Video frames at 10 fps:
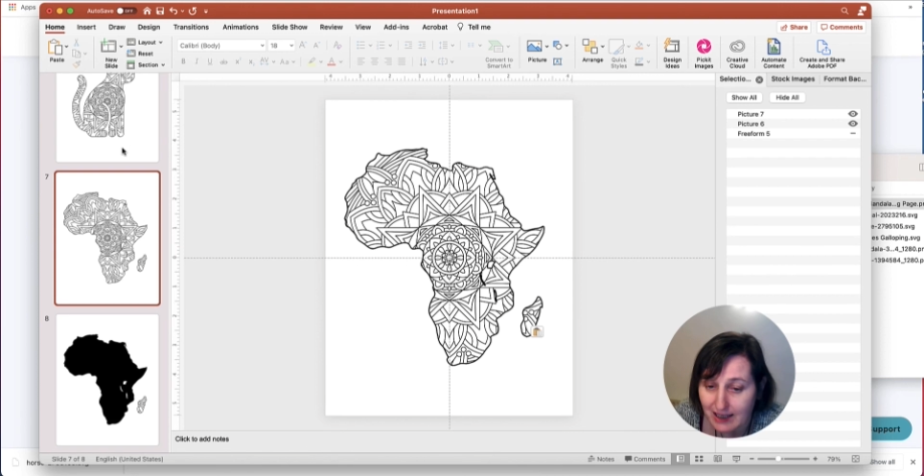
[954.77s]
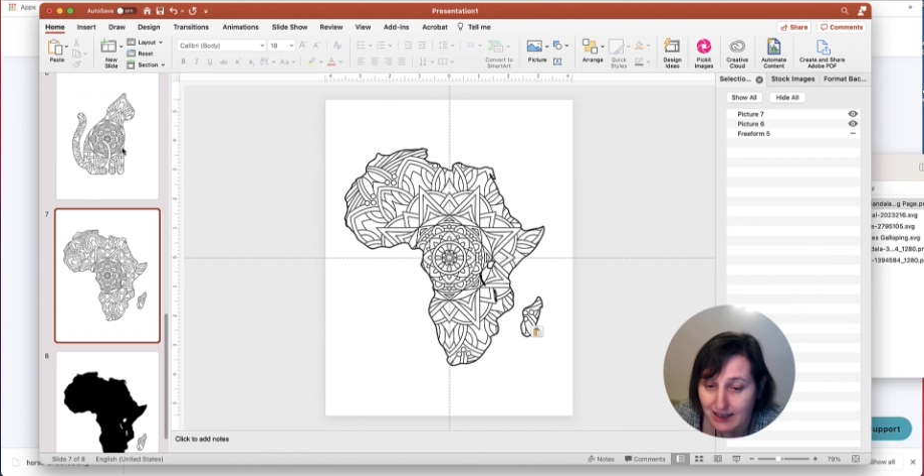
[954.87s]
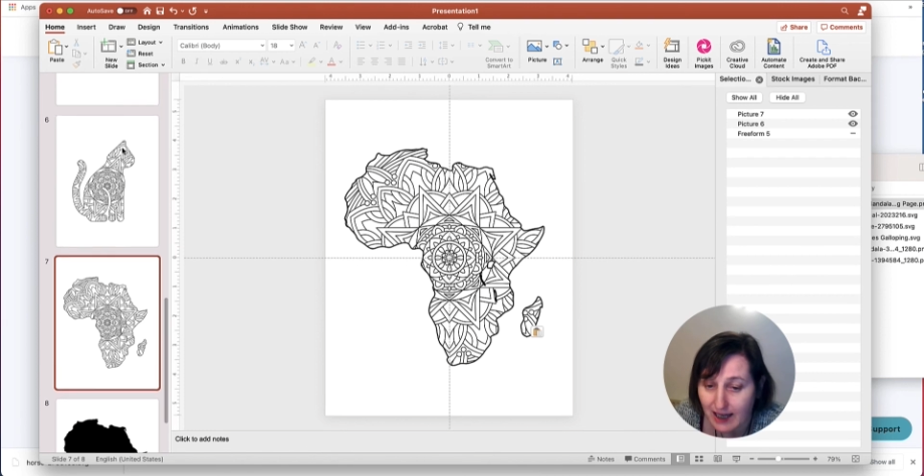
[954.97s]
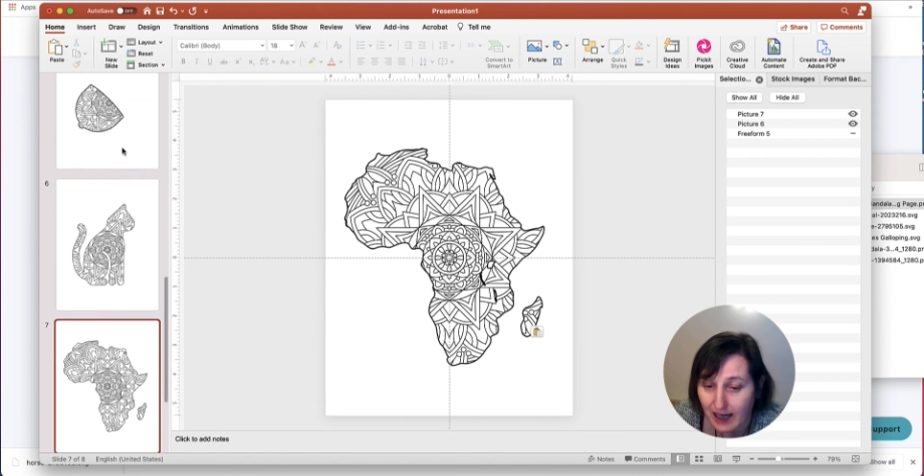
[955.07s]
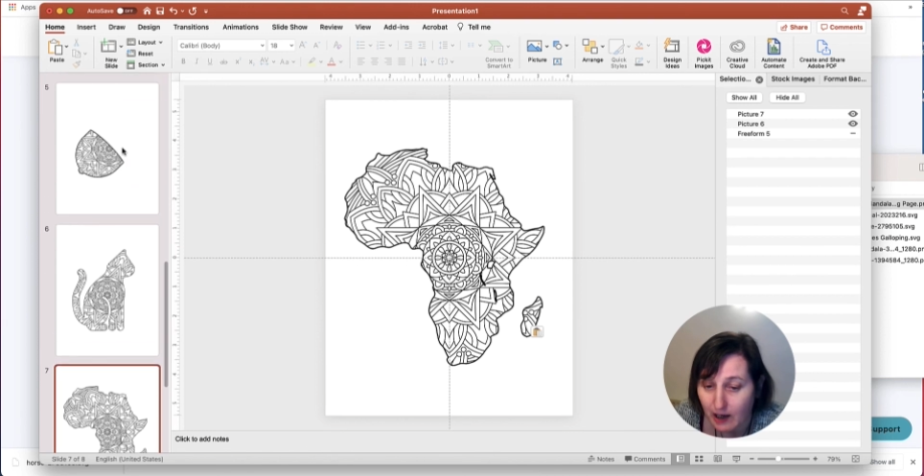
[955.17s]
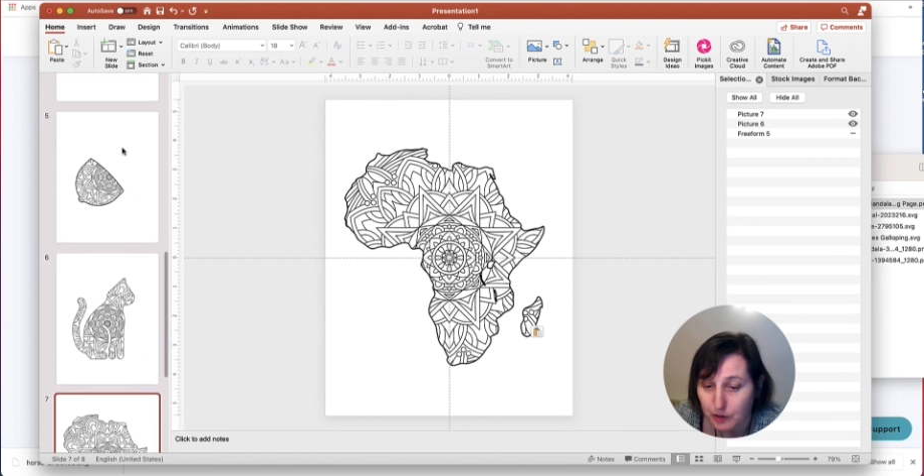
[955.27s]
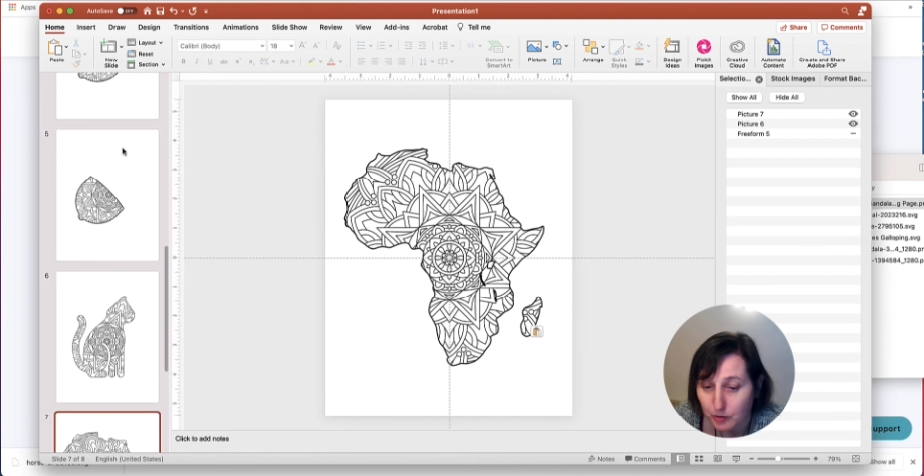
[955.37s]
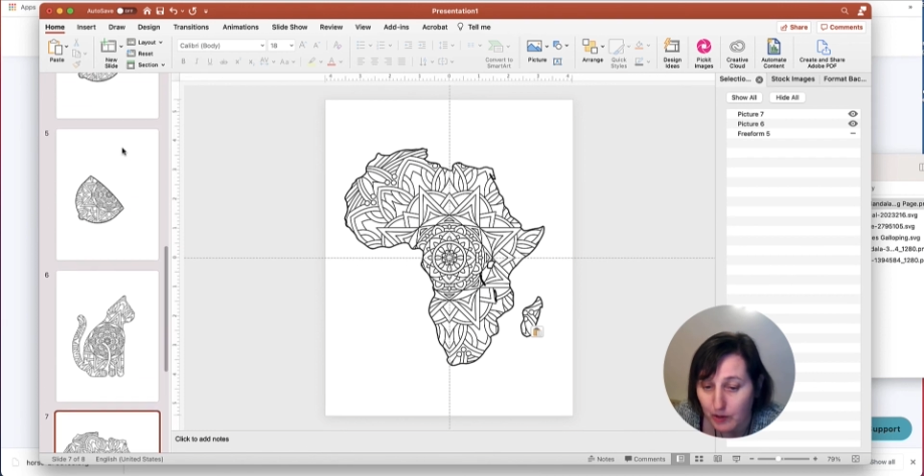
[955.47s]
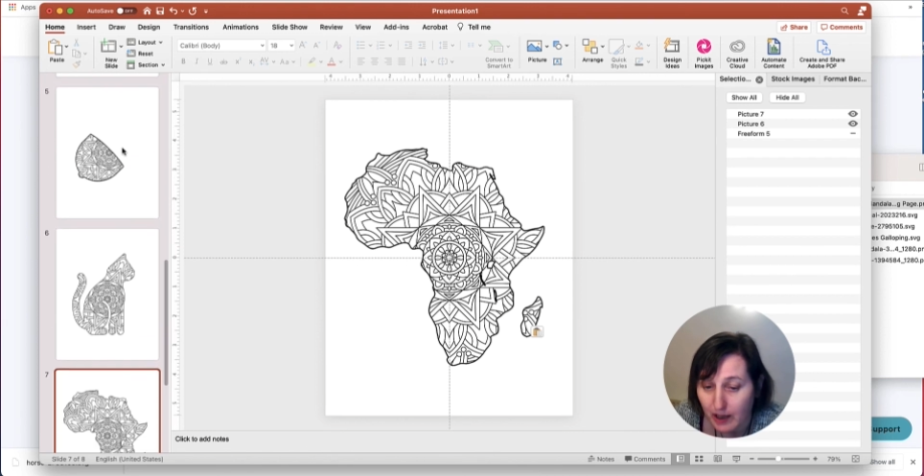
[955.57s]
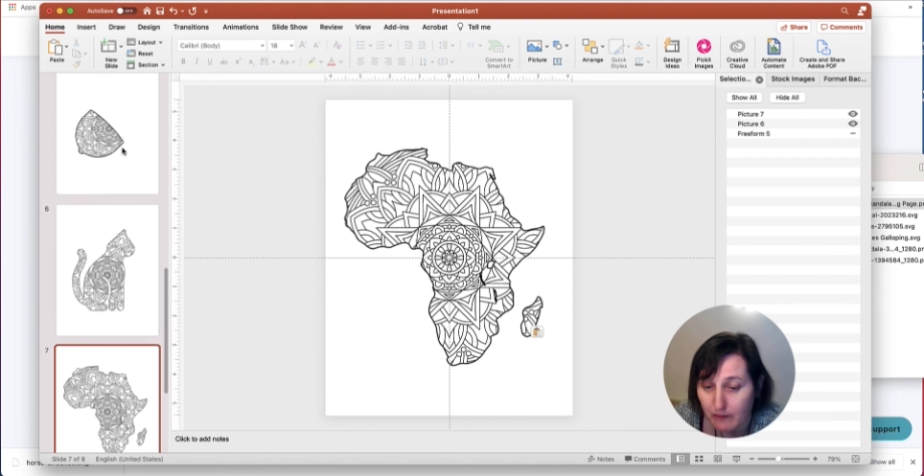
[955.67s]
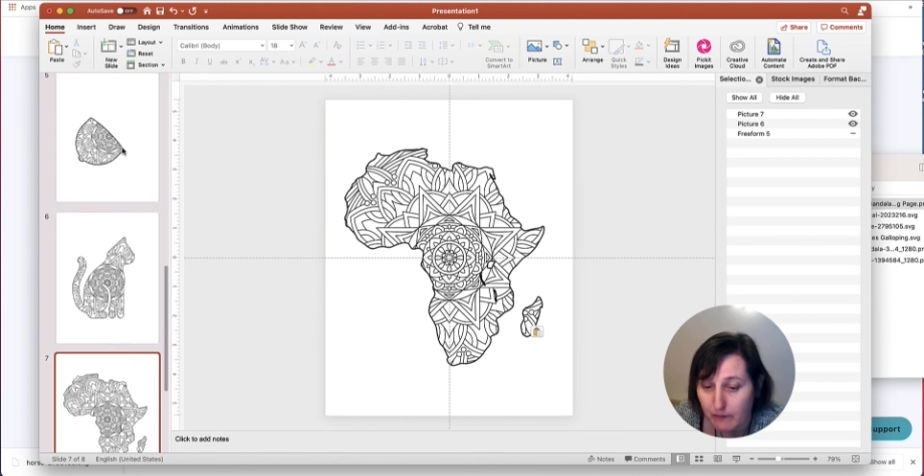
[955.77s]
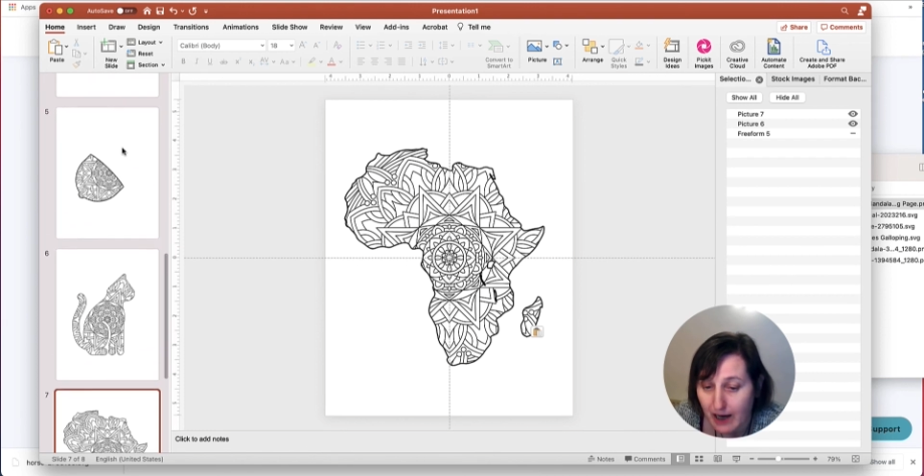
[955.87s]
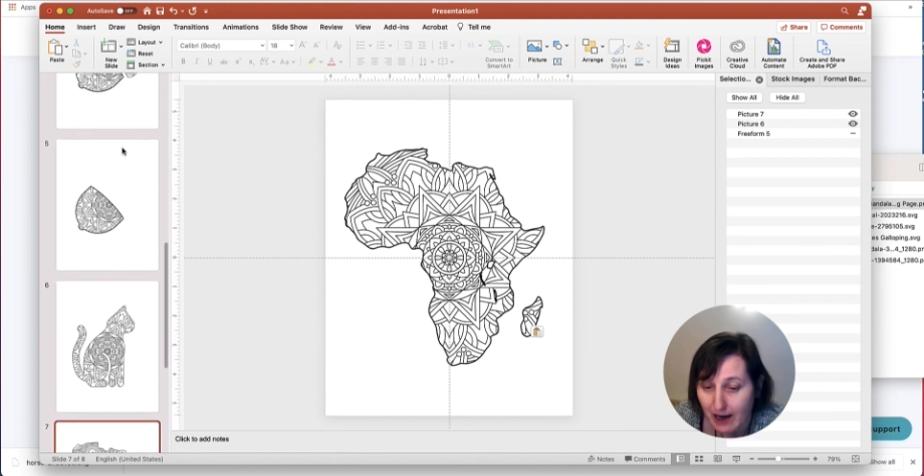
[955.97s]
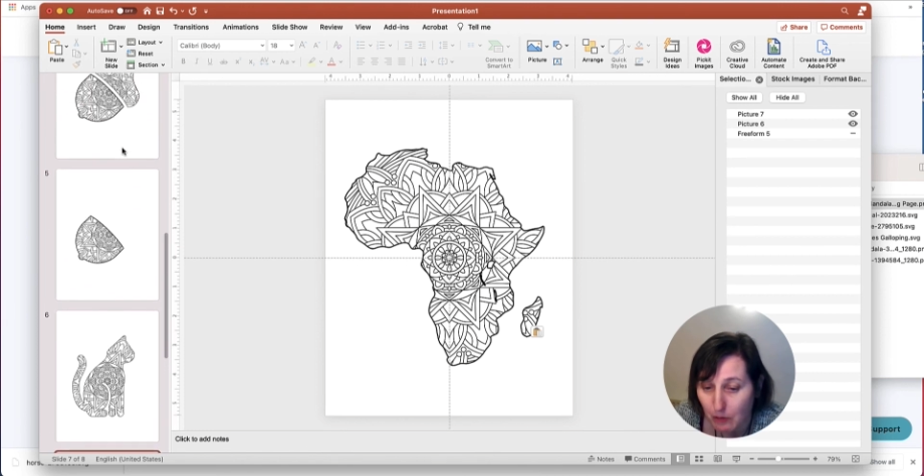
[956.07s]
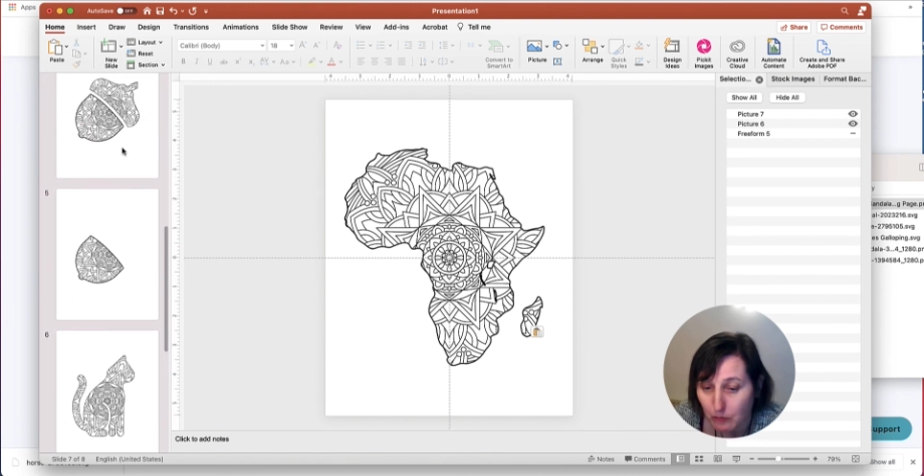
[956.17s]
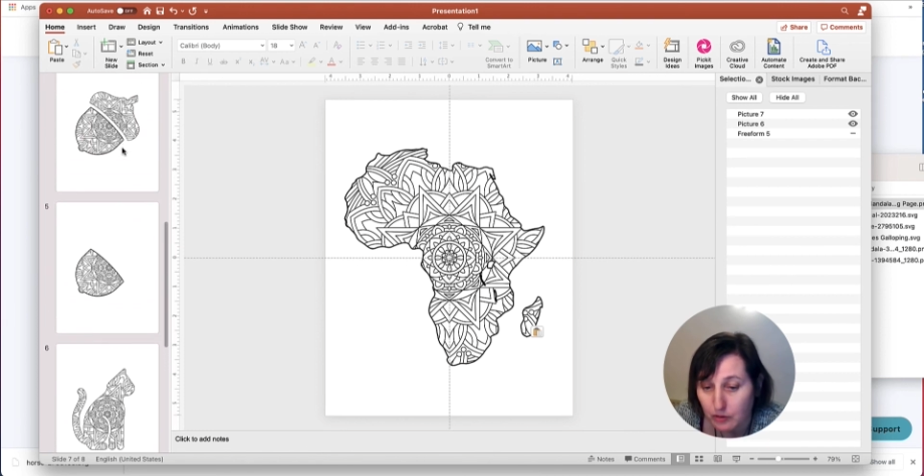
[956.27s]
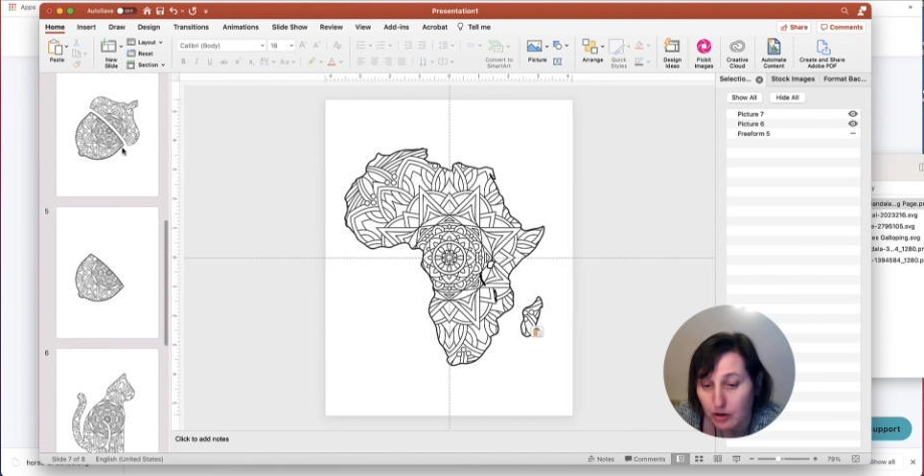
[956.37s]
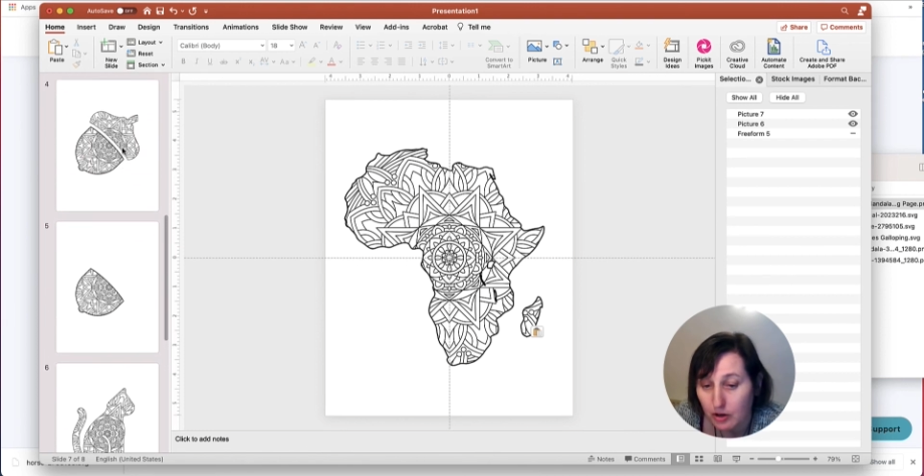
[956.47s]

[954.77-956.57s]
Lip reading: how you get round